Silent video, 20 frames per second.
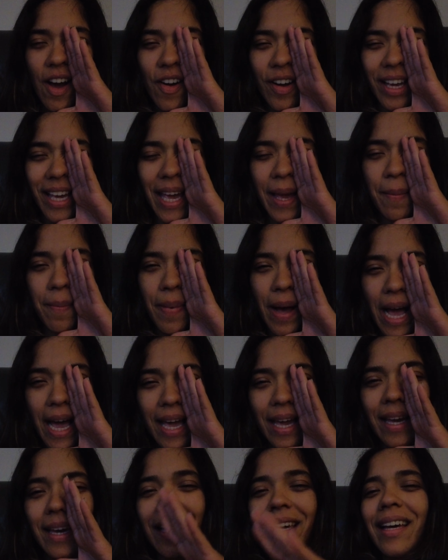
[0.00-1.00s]
Okay, bye.
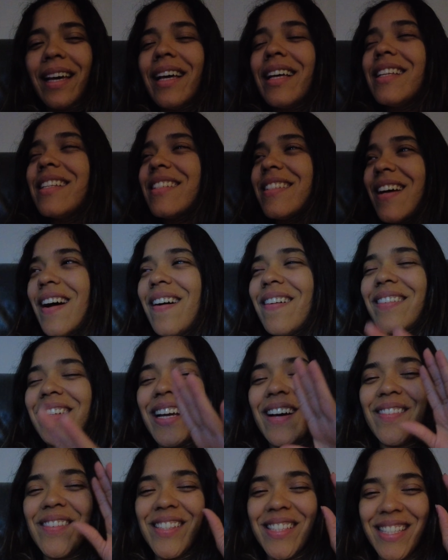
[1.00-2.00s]
Sorry,
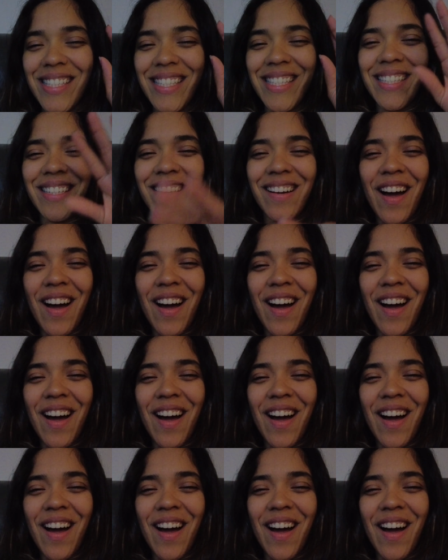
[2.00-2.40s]
I was just in a